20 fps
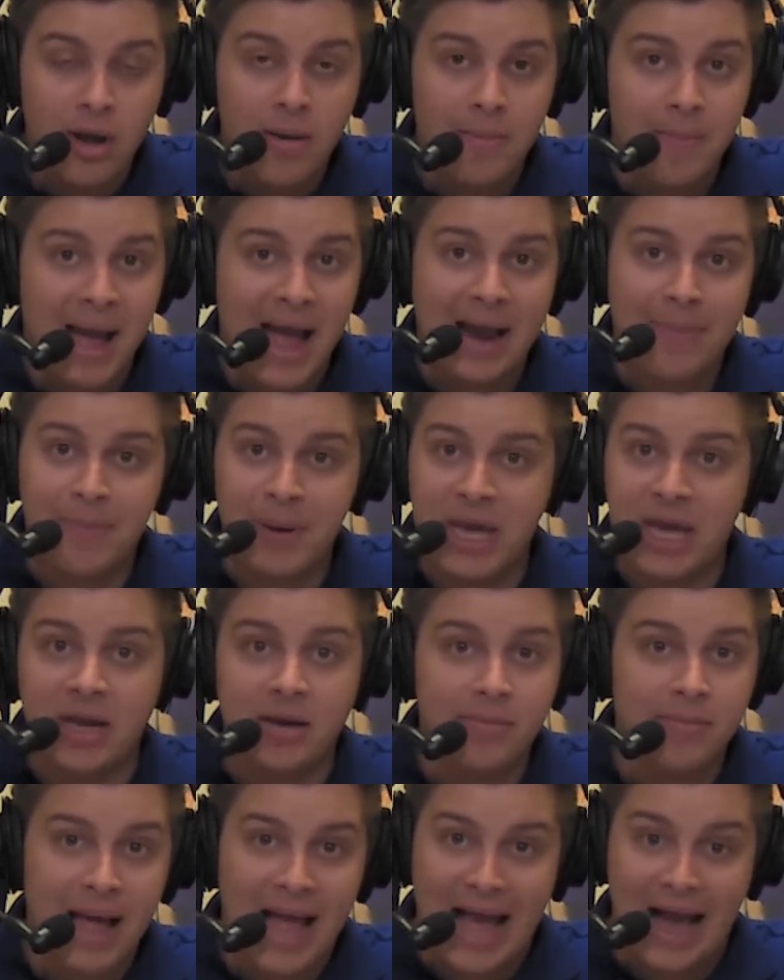Mac
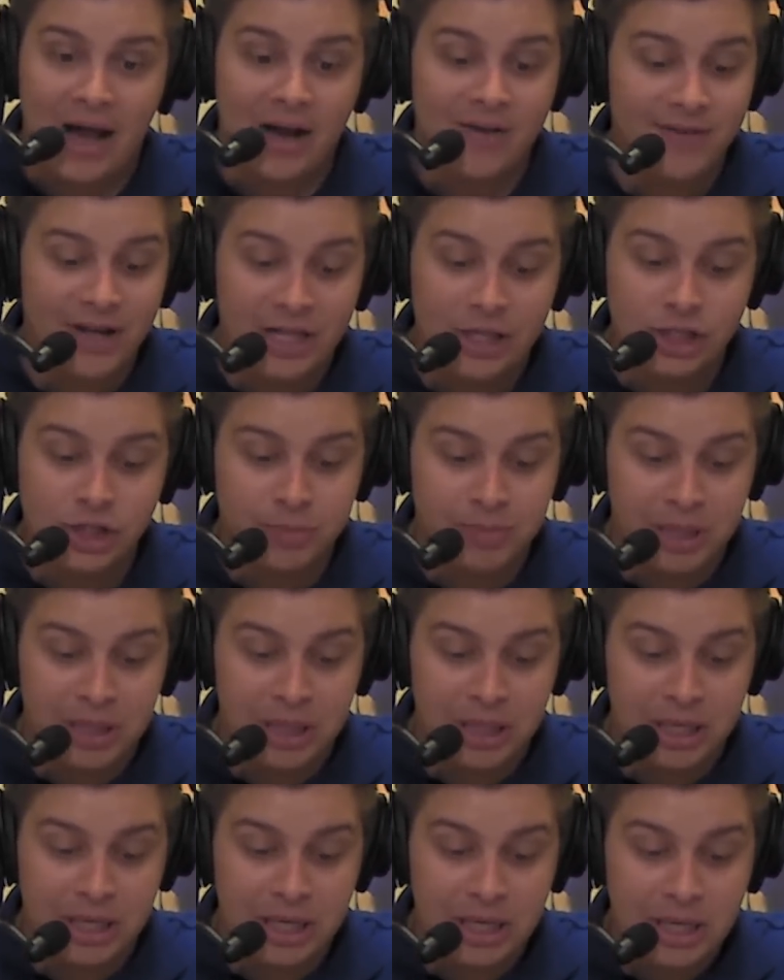Bingham out of
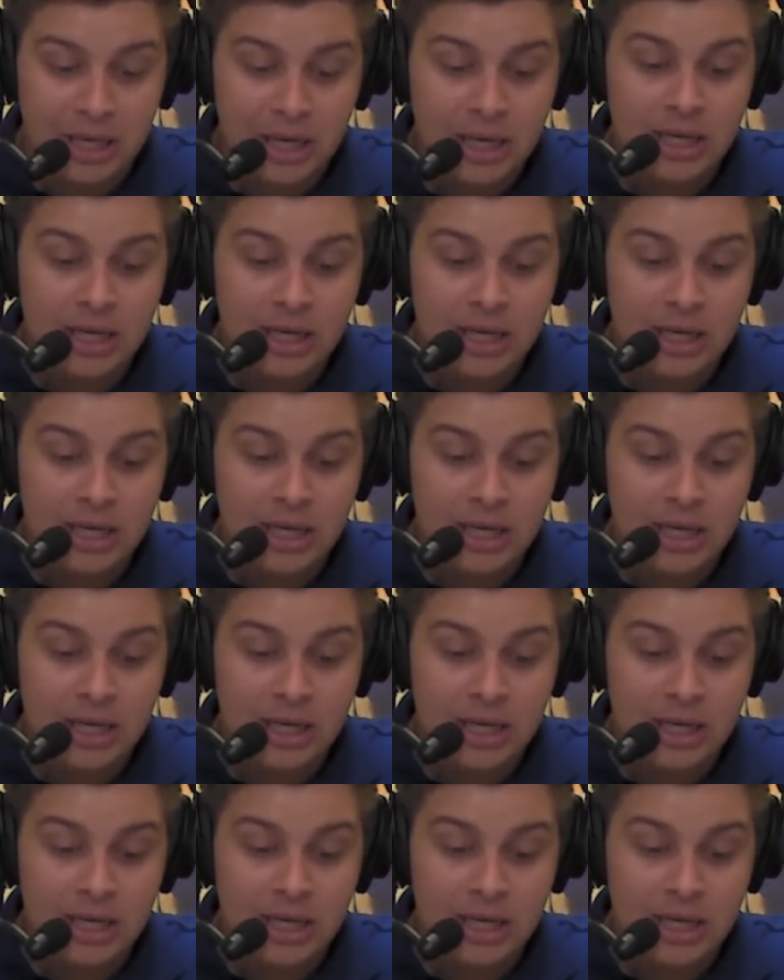eligibility.